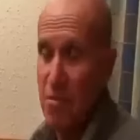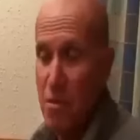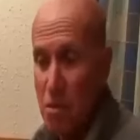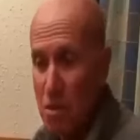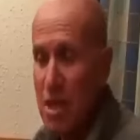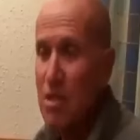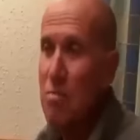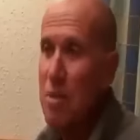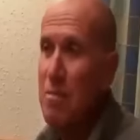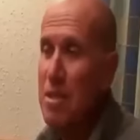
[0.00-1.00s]
If you're looking at
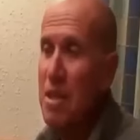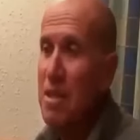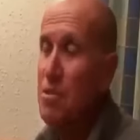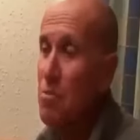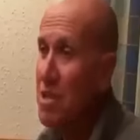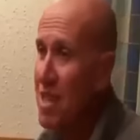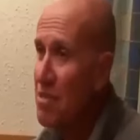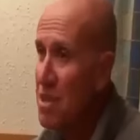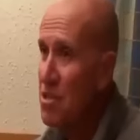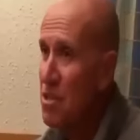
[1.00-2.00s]
the pyramid text
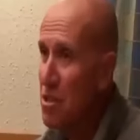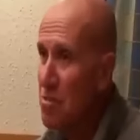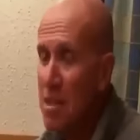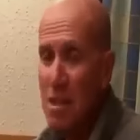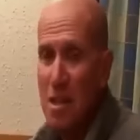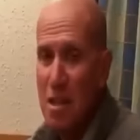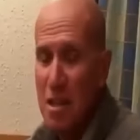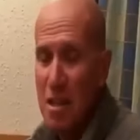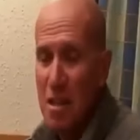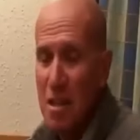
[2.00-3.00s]
without astronomy,
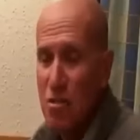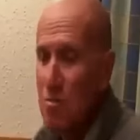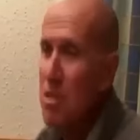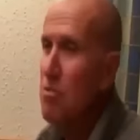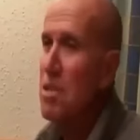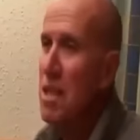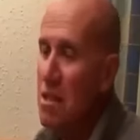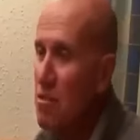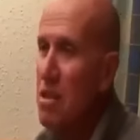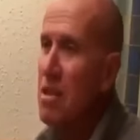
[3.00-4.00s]
to me it was
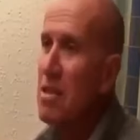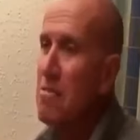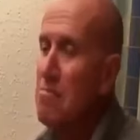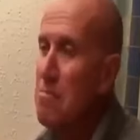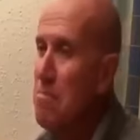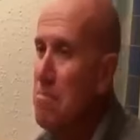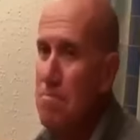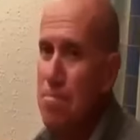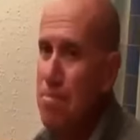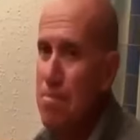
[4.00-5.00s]
like looking at the
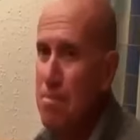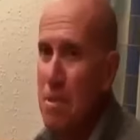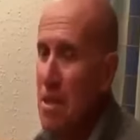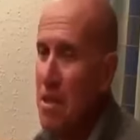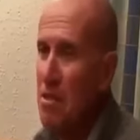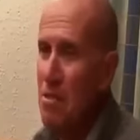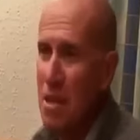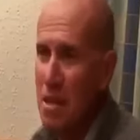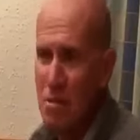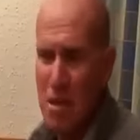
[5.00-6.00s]

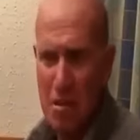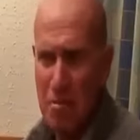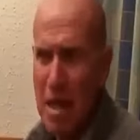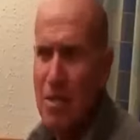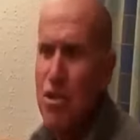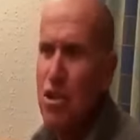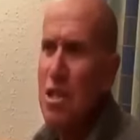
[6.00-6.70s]
like looking at the balance